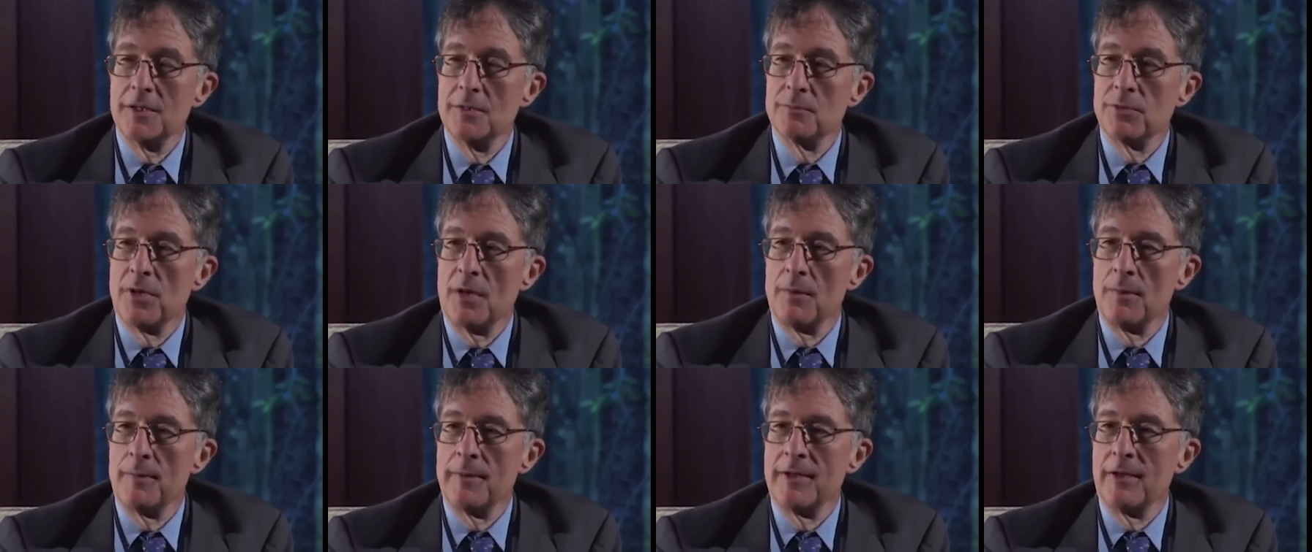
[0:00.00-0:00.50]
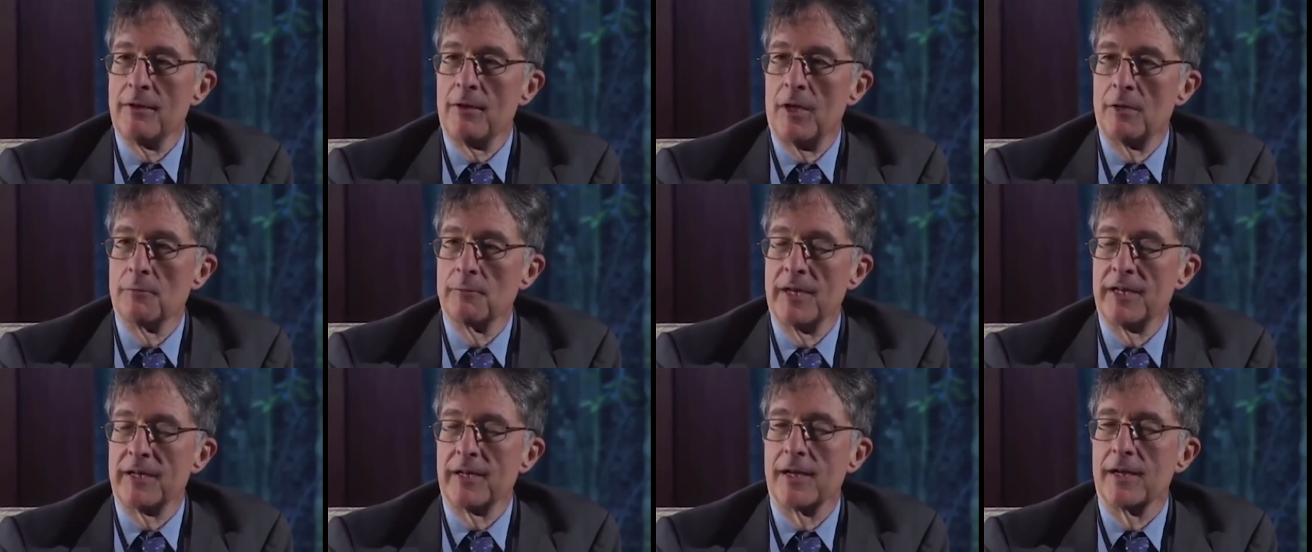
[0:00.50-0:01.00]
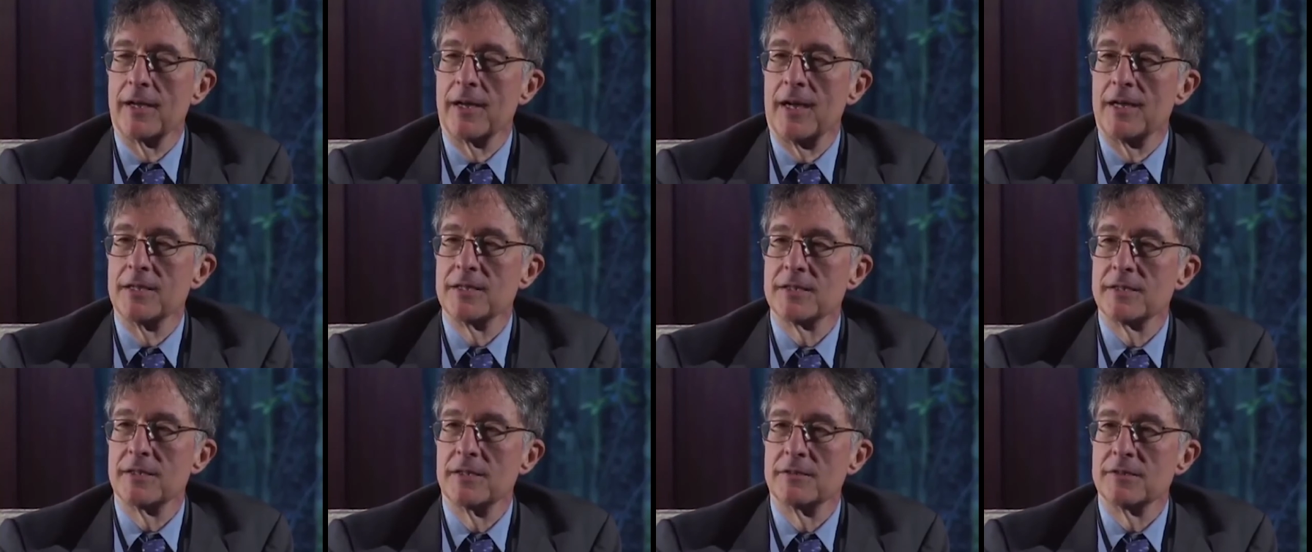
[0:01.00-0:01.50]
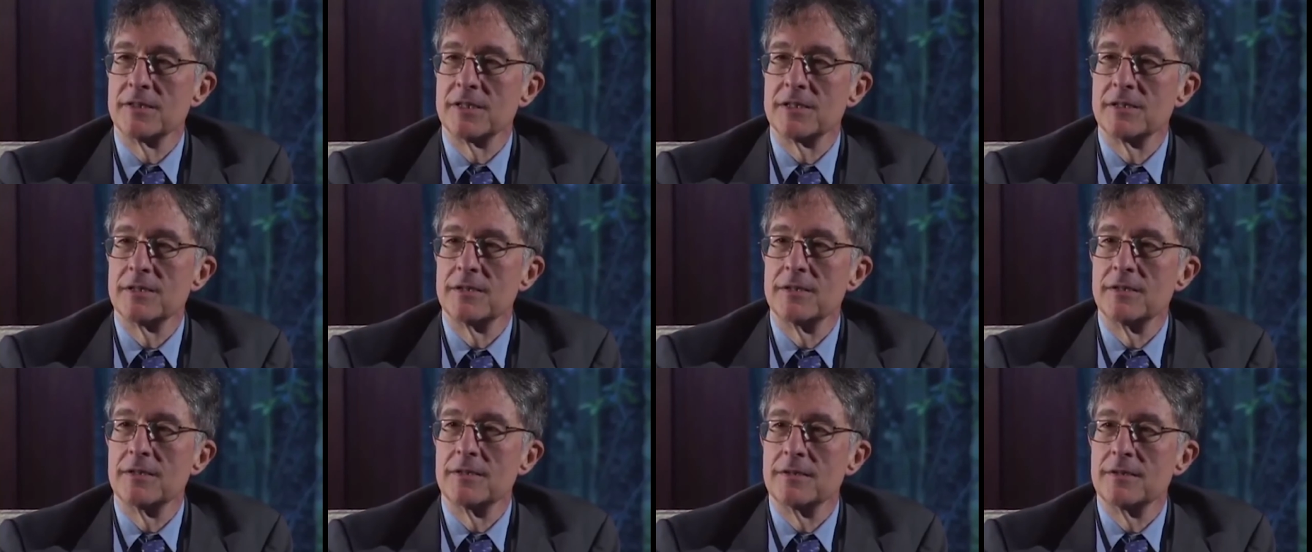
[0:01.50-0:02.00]
You probably all recognize
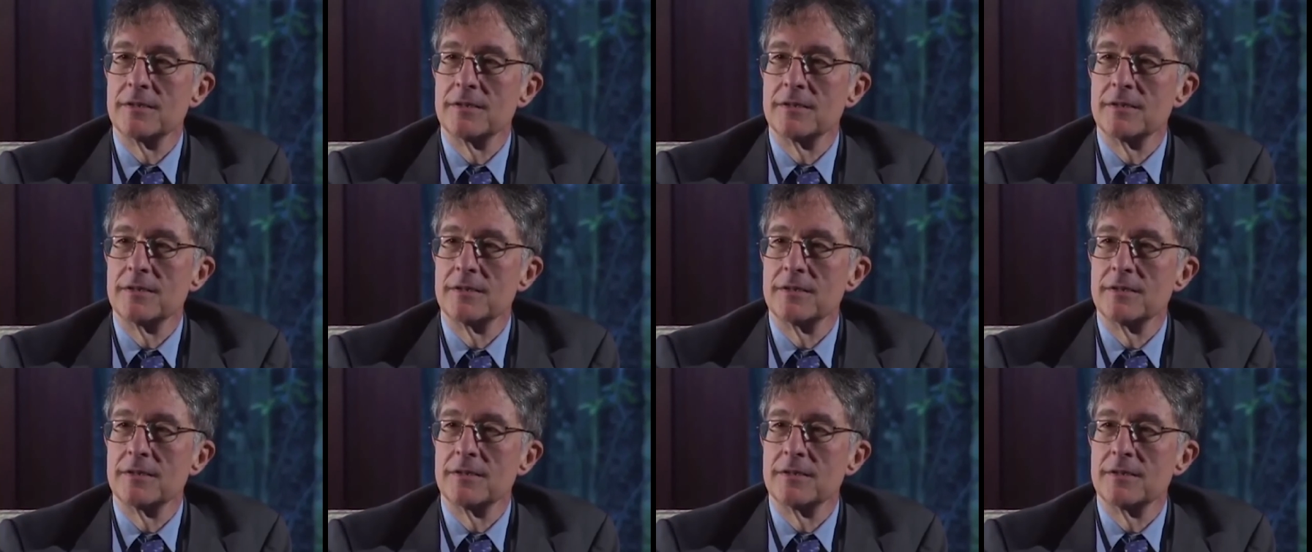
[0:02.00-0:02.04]
those